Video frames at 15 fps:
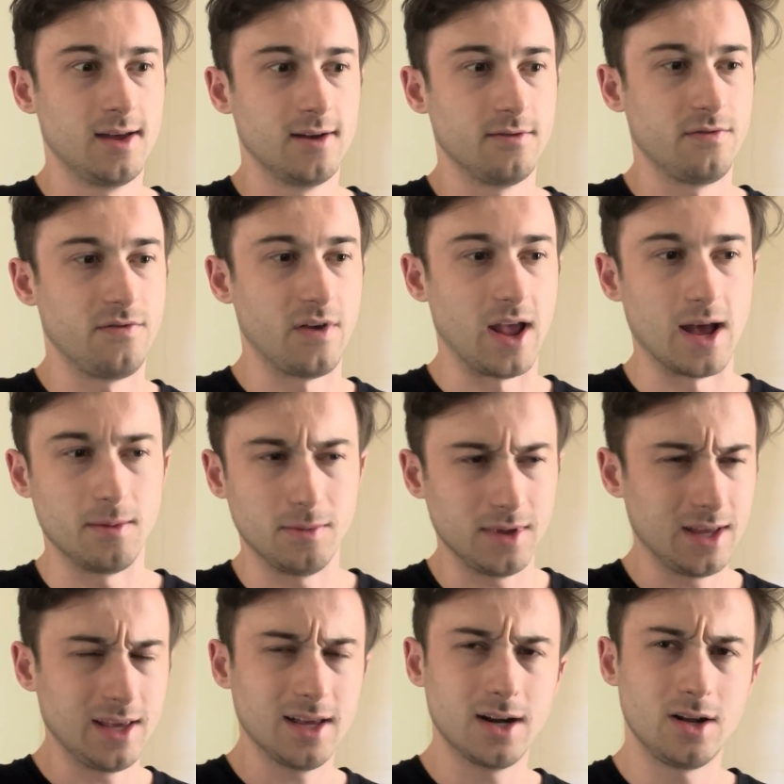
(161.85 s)

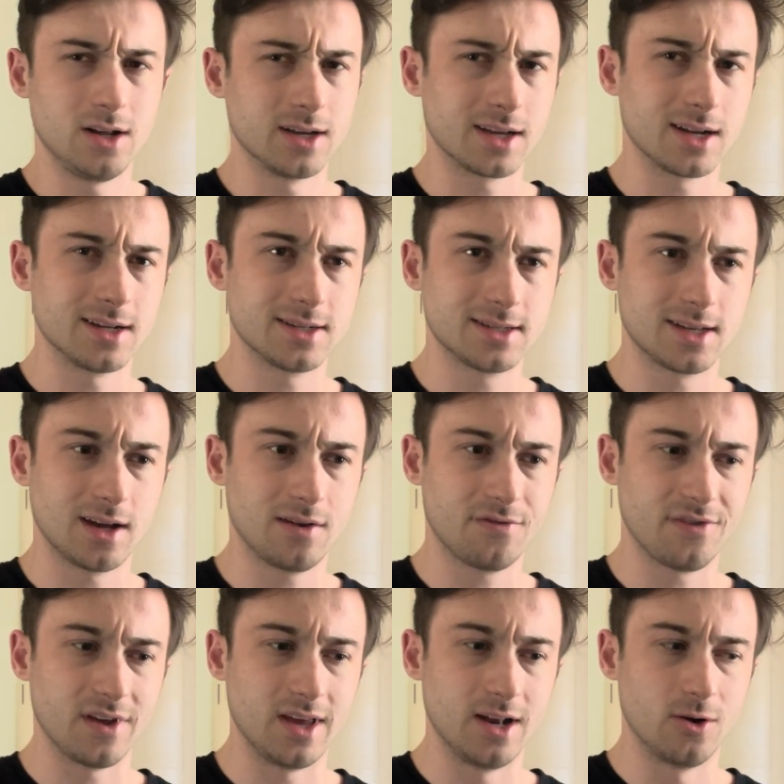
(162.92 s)
family and all that kind of
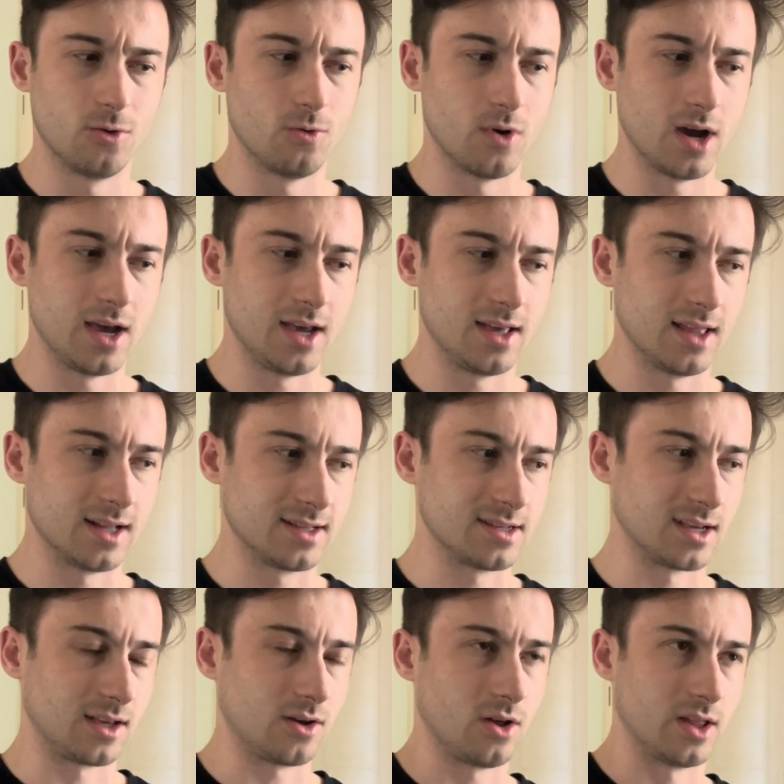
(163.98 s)
stuff in a way that's
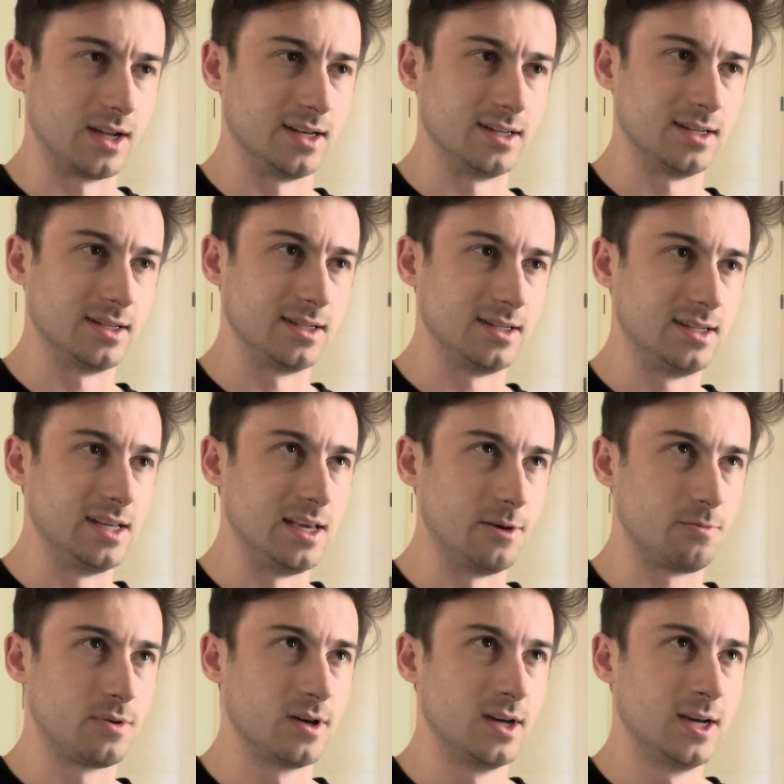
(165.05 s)
like all that deep,